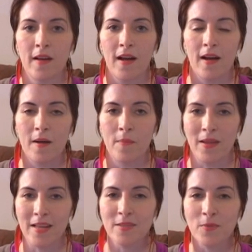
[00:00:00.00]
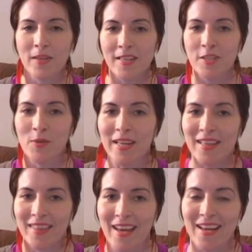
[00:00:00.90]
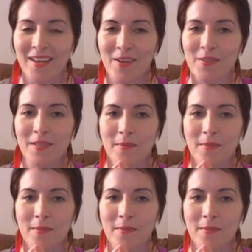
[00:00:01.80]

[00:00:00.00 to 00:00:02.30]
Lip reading: And that's a really tricky thing, it's